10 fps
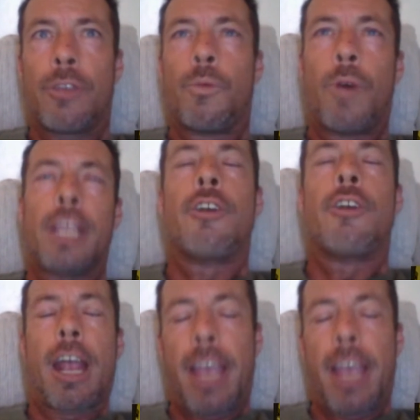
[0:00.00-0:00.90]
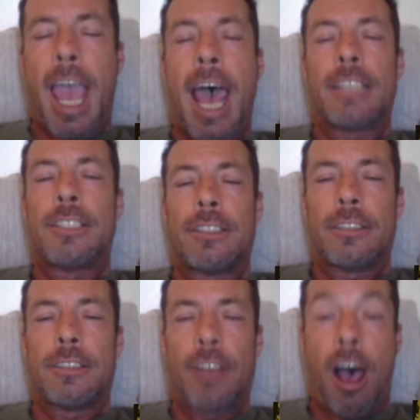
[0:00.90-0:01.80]
what your area has
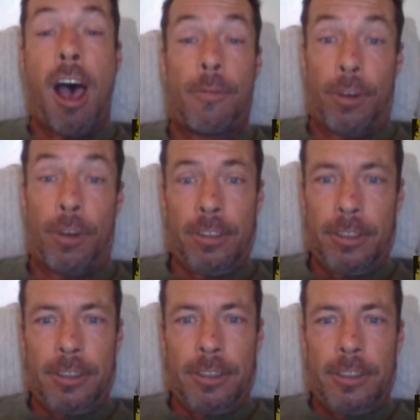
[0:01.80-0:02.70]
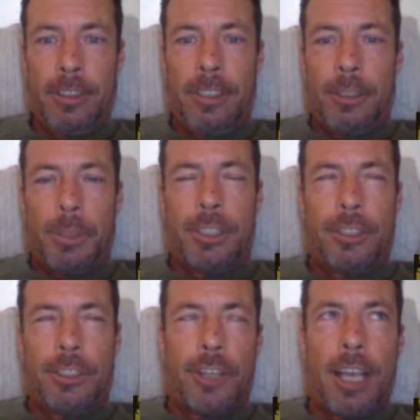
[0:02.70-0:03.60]
to offer, because
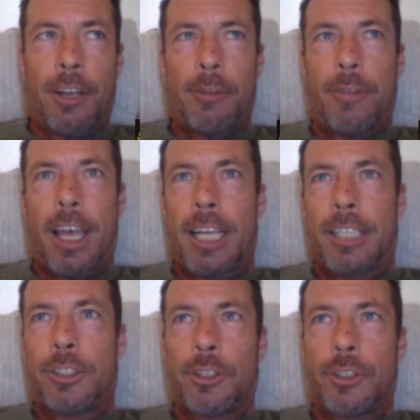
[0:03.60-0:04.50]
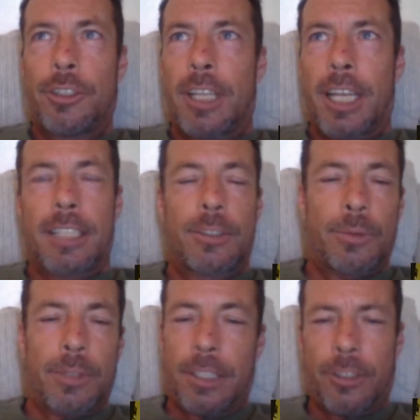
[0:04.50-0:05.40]
you're not going to find certain things
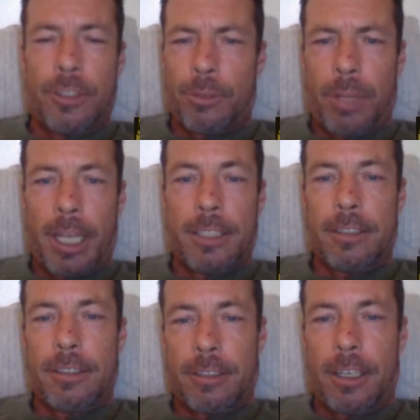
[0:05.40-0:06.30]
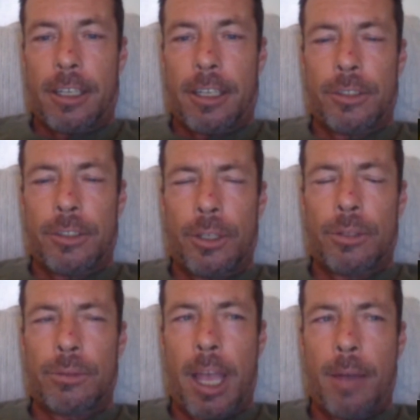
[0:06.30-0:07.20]
in certain places.
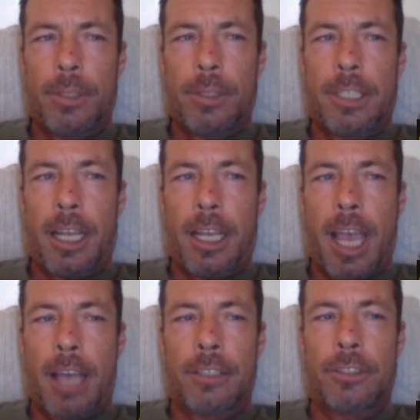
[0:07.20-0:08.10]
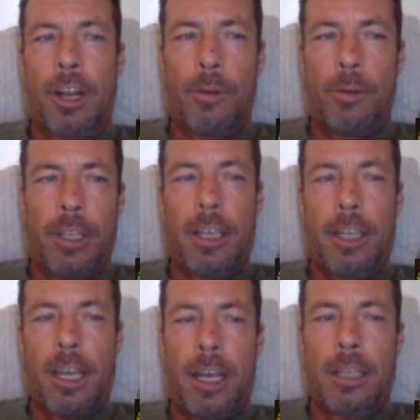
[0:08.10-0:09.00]
So I would say, yeah, start with
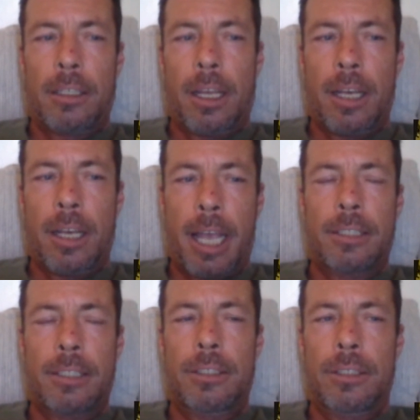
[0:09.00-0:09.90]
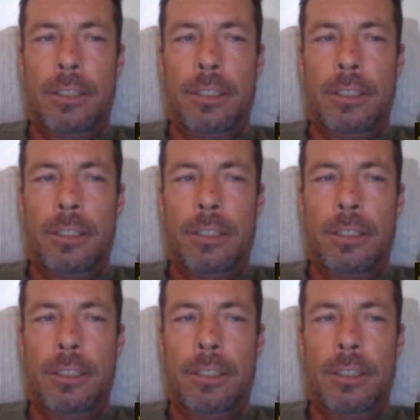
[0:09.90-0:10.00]
a nice,